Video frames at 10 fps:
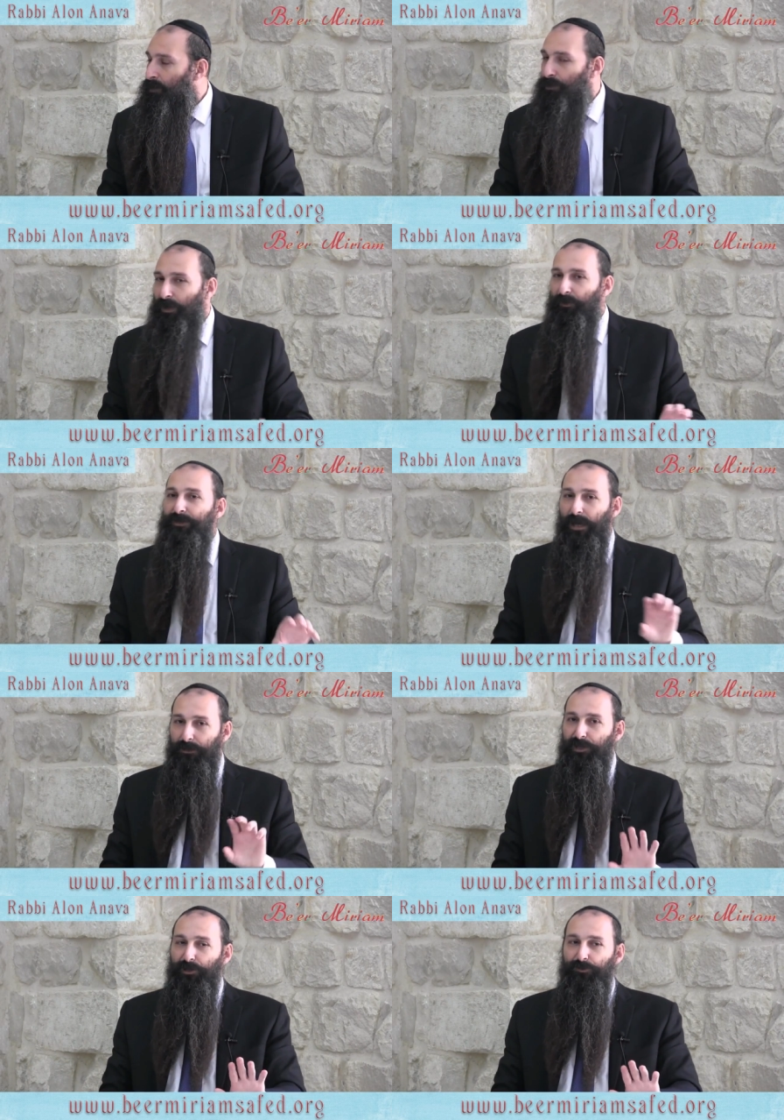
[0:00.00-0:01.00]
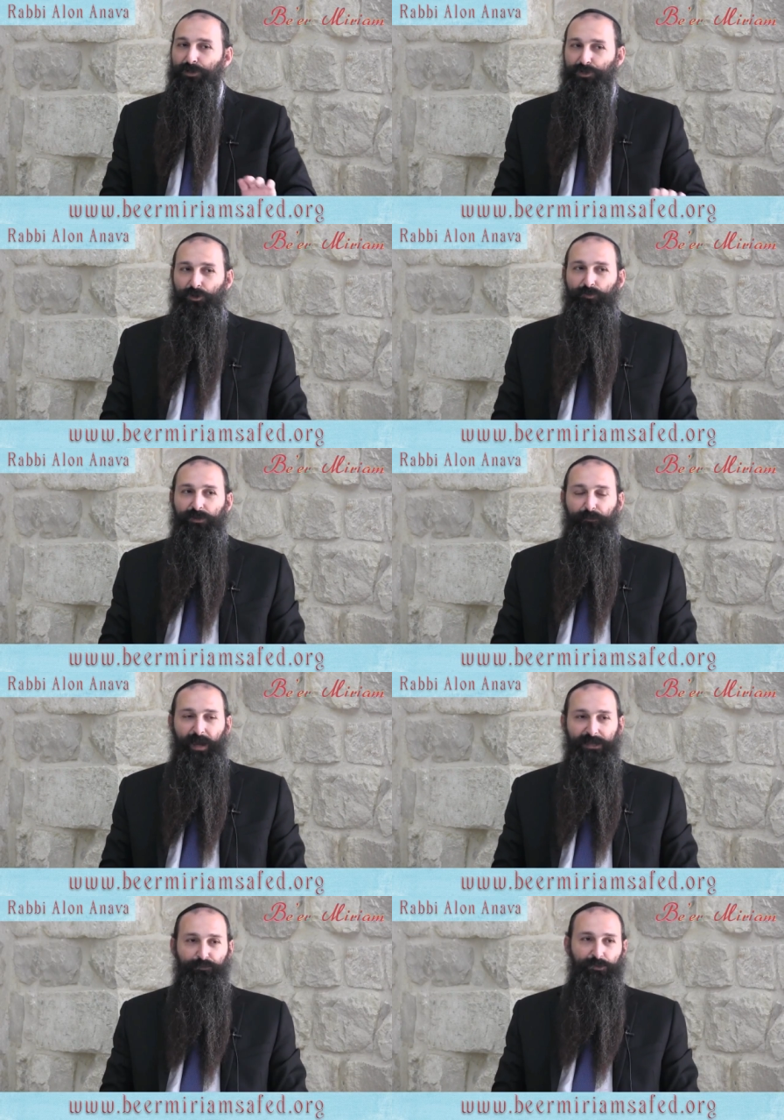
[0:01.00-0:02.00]
So, anyways, I'll tell you the story with the
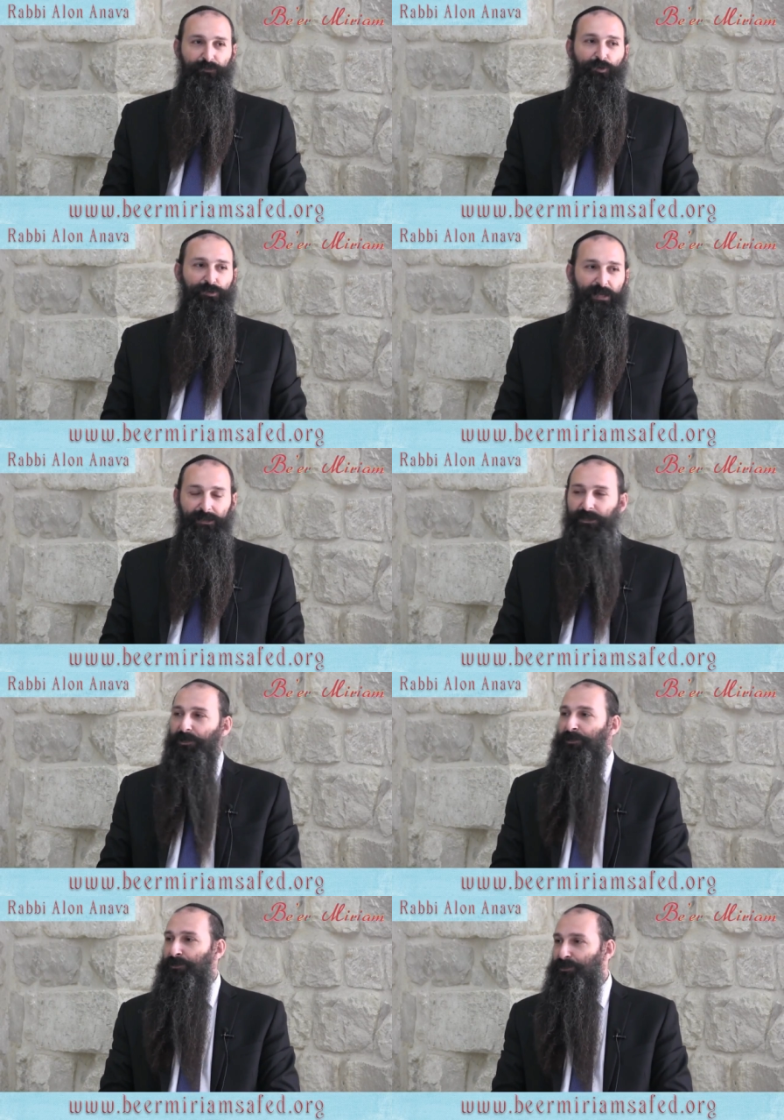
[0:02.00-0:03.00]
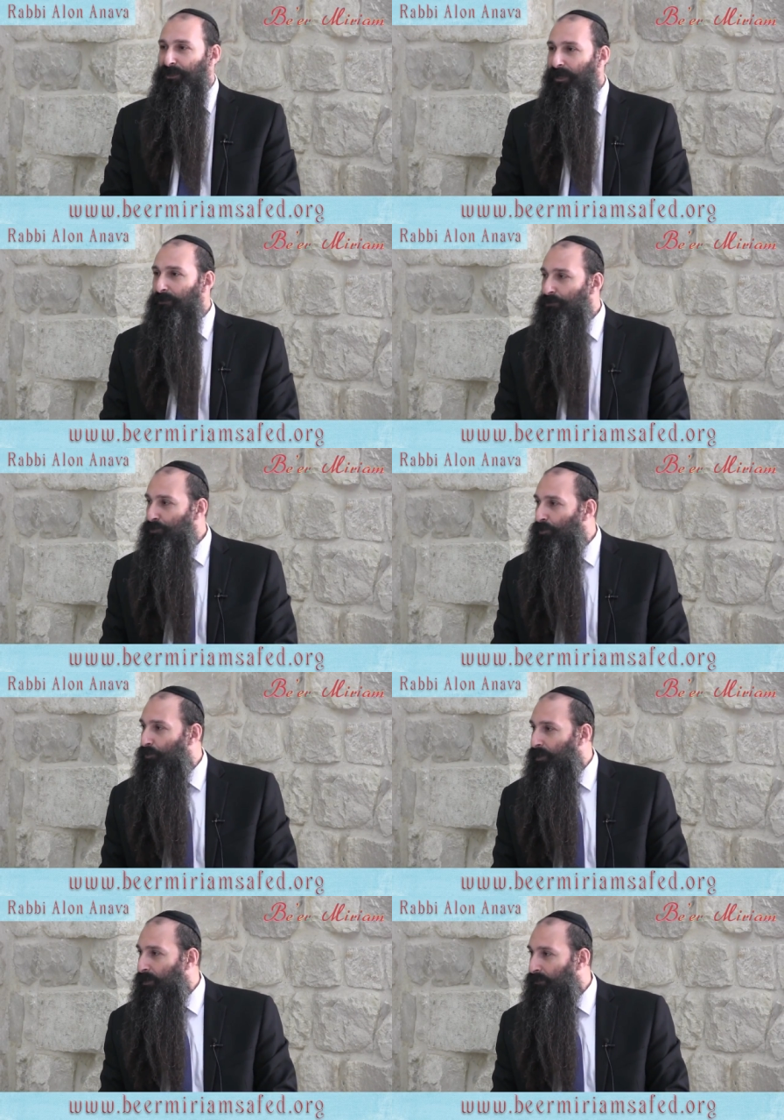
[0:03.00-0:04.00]
passports because that's an insane
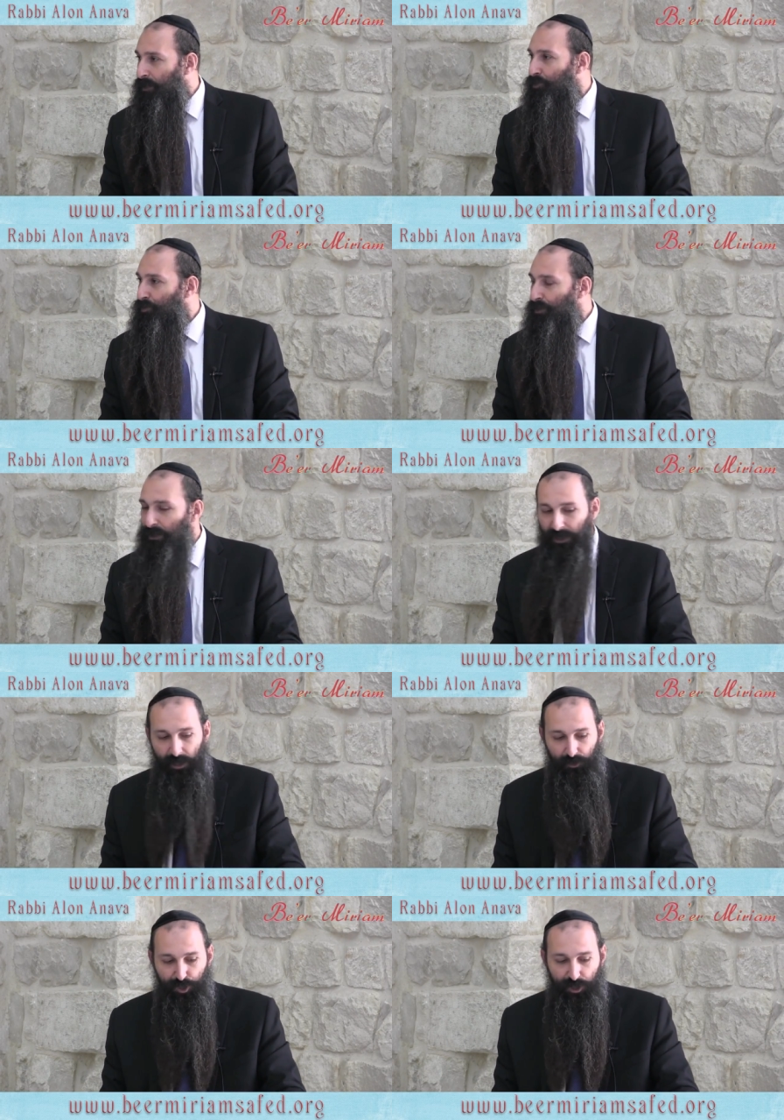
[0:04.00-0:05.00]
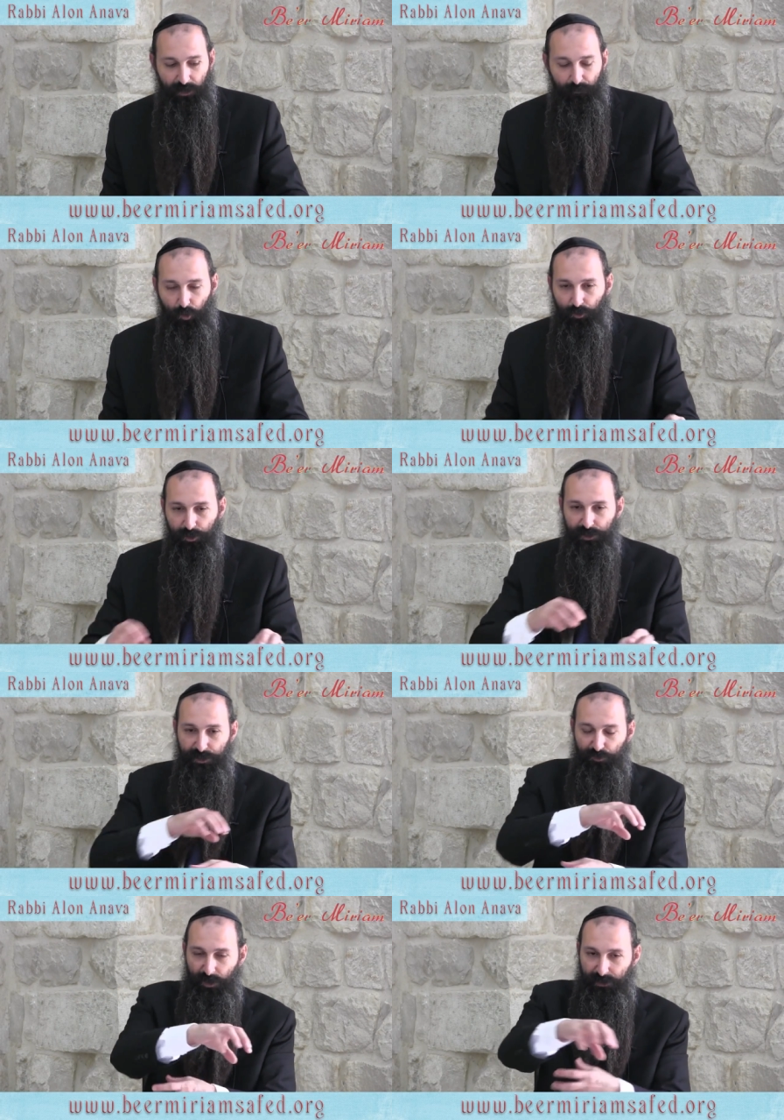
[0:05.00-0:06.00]
story that you see how Hashem
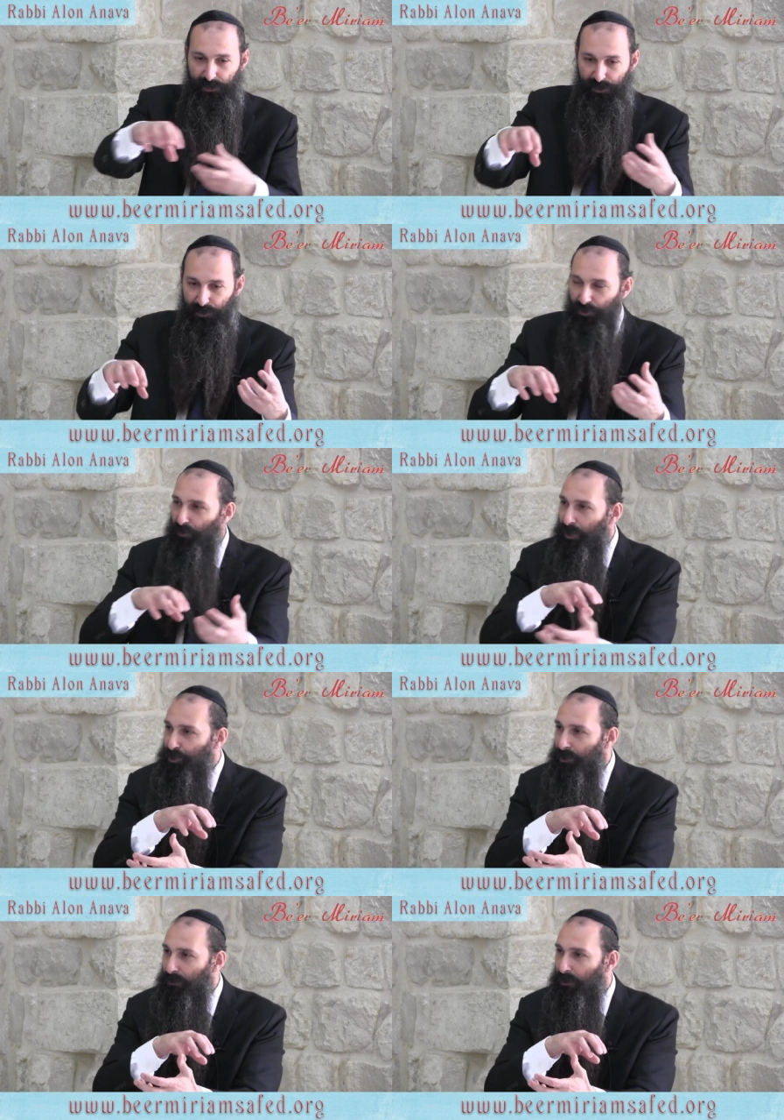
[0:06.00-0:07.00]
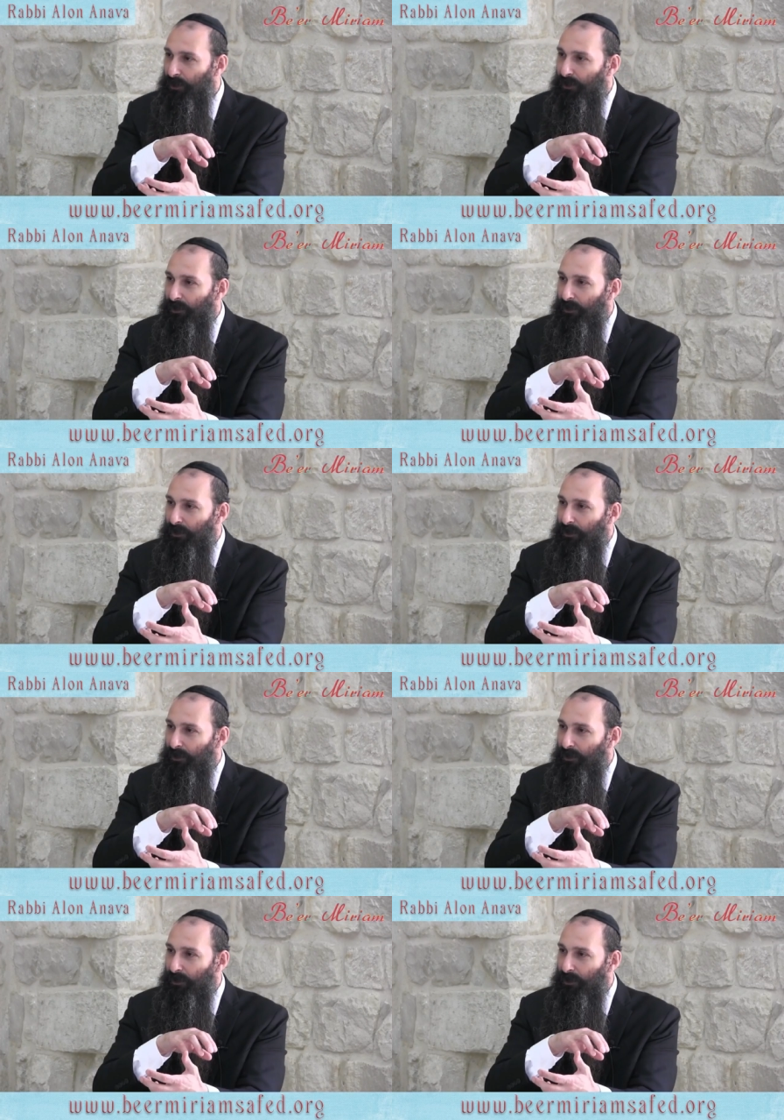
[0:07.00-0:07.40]
orchestrates a situation